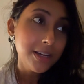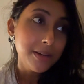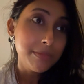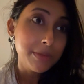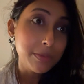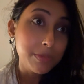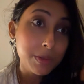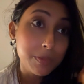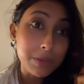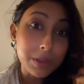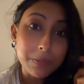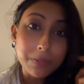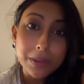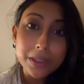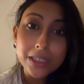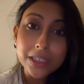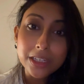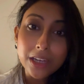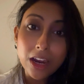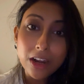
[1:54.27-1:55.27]
maybe people
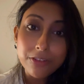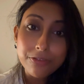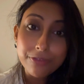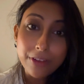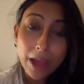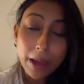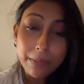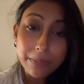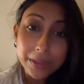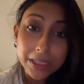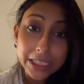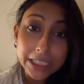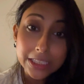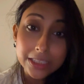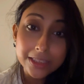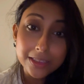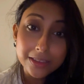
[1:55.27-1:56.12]
in our family,